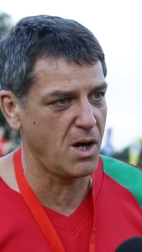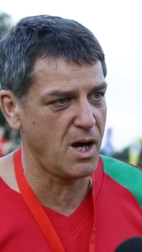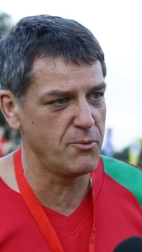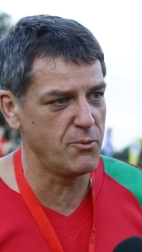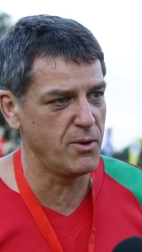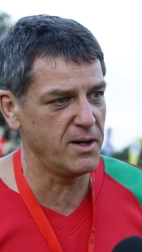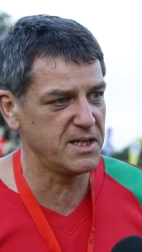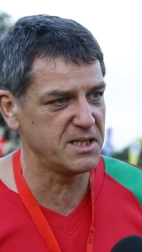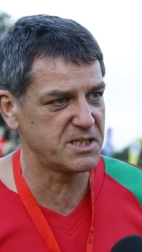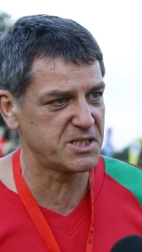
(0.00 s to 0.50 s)
I
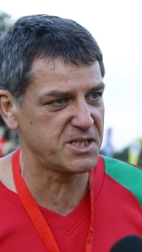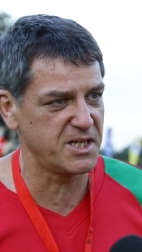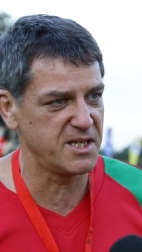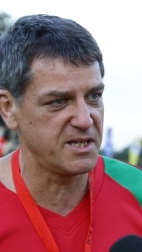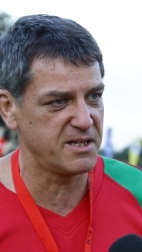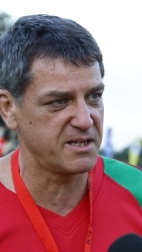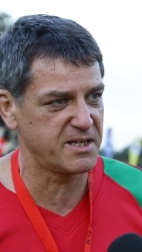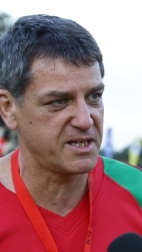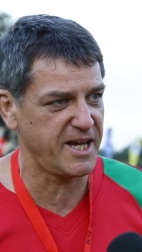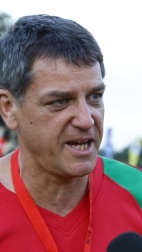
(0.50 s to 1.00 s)
really see
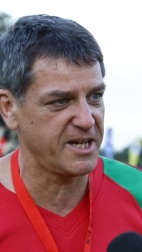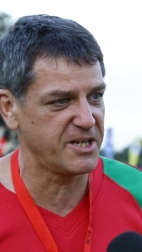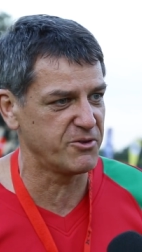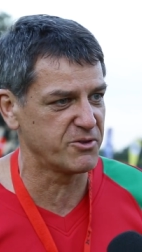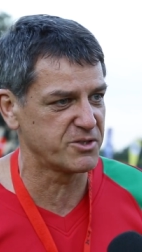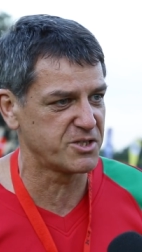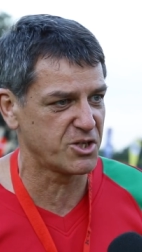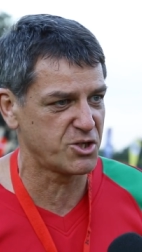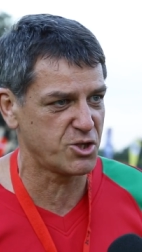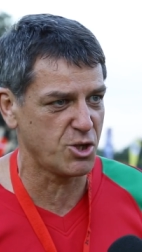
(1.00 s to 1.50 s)
Kenya
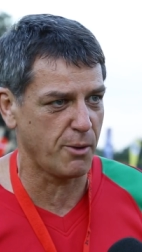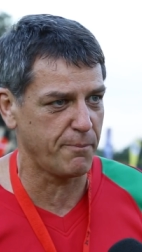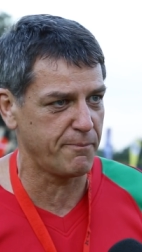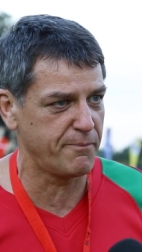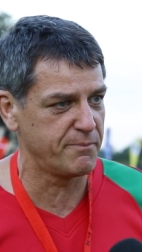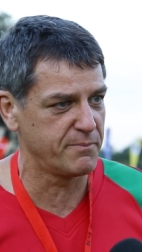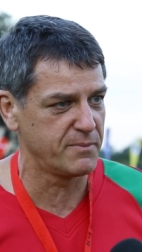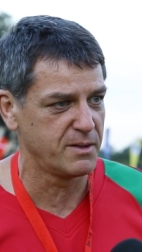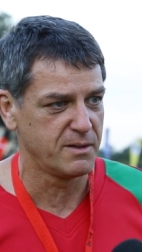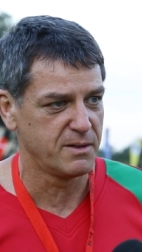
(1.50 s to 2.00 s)
as a top,
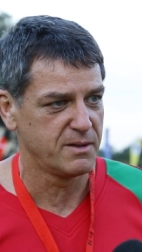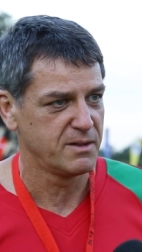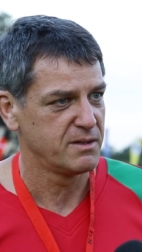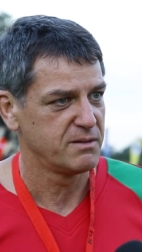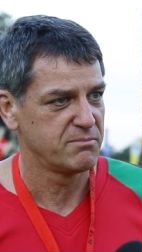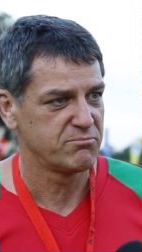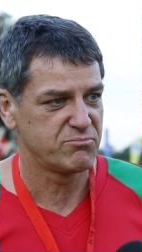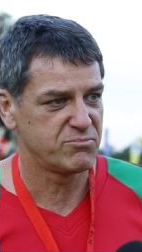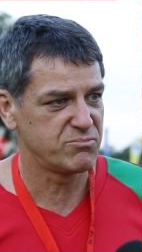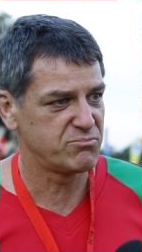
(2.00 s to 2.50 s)

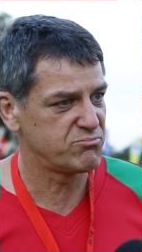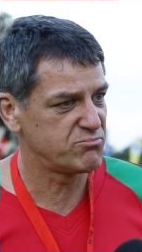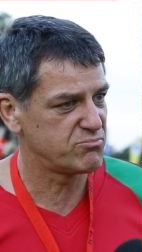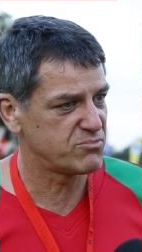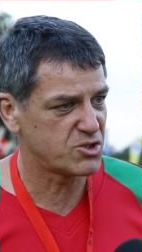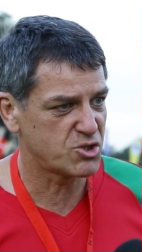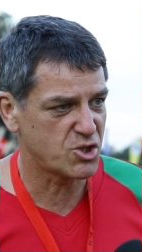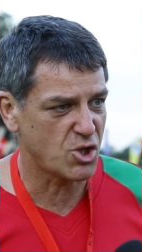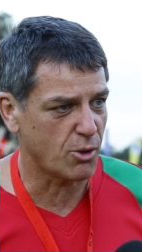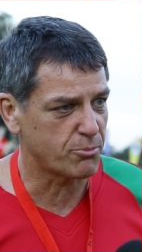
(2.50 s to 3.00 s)

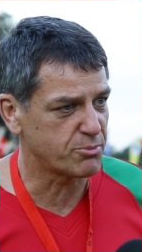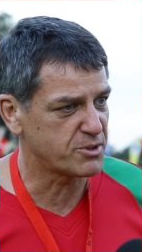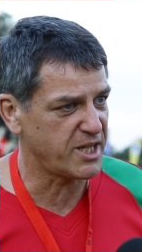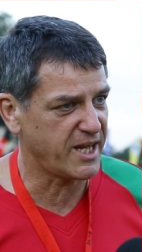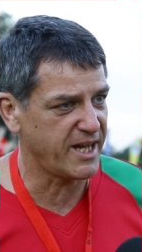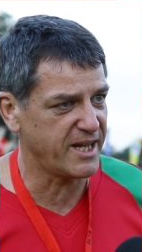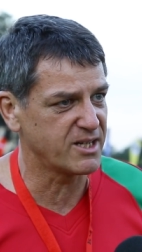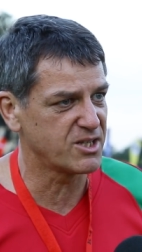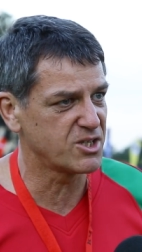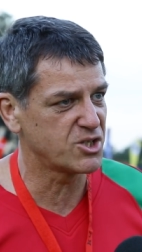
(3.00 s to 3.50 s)
top
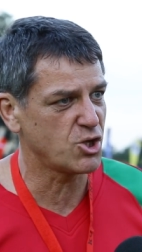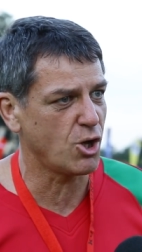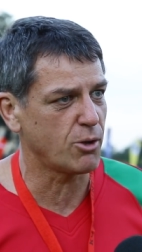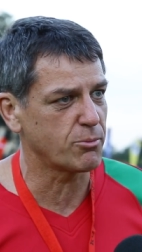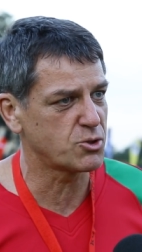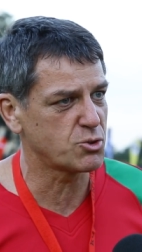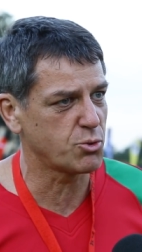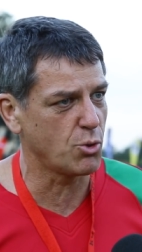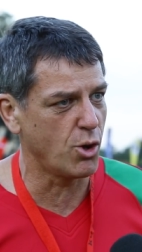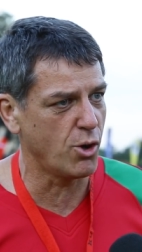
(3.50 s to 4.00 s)
10, top
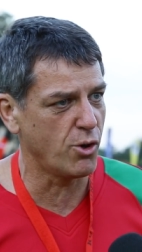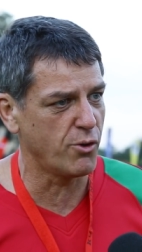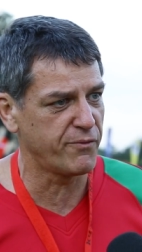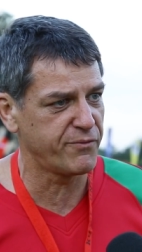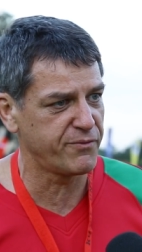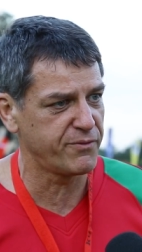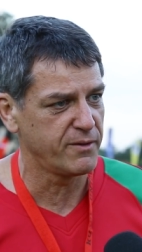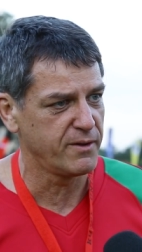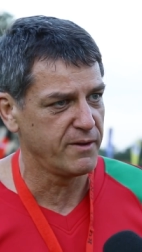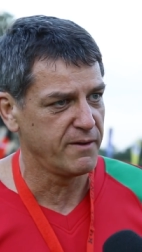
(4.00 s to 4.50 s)
12,
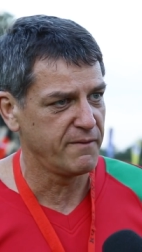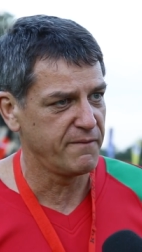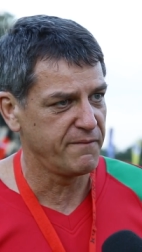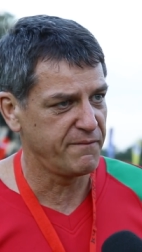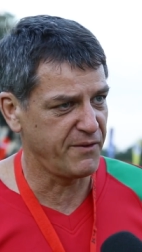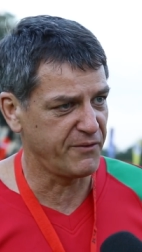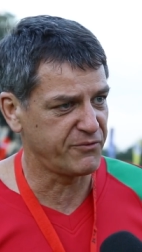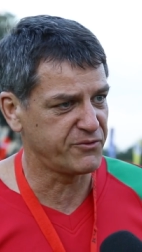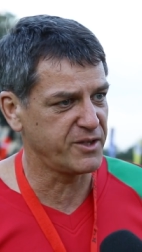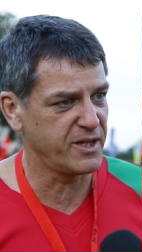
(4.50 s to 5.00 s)

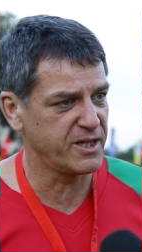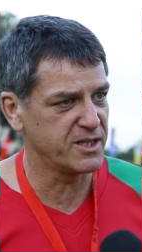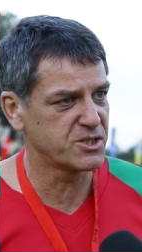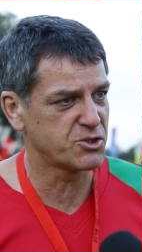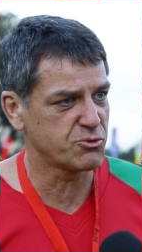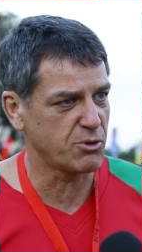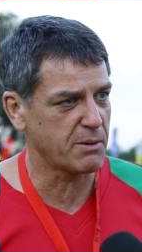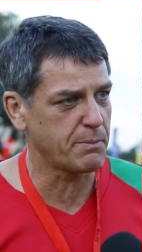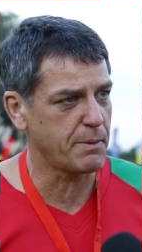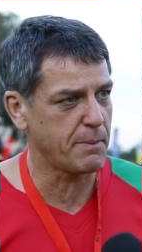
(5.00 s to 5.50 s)

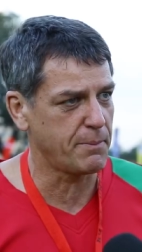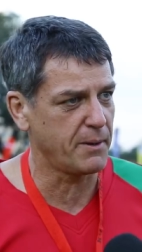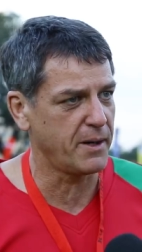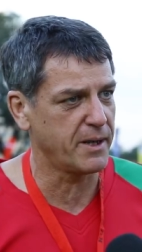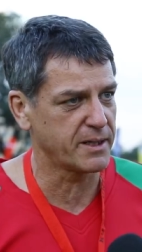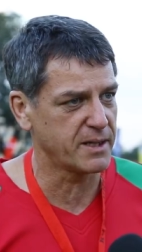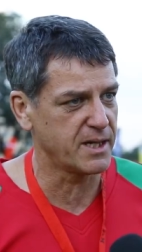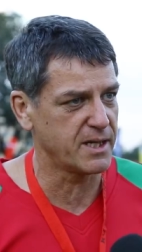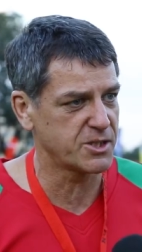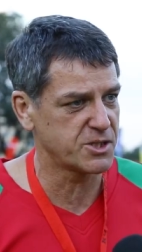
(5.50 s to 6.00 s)
15s rugby
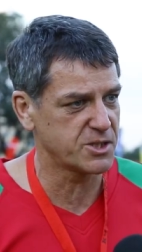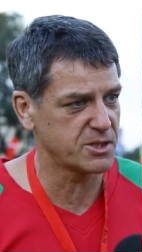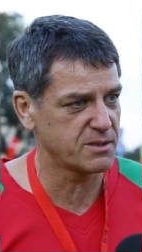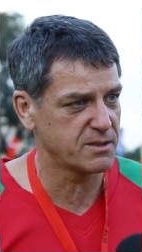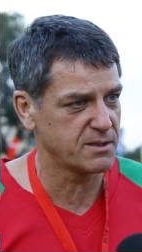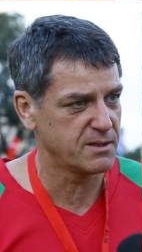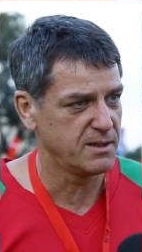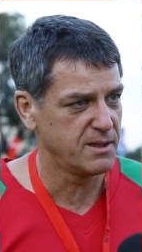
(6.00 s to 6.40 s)
playing nation.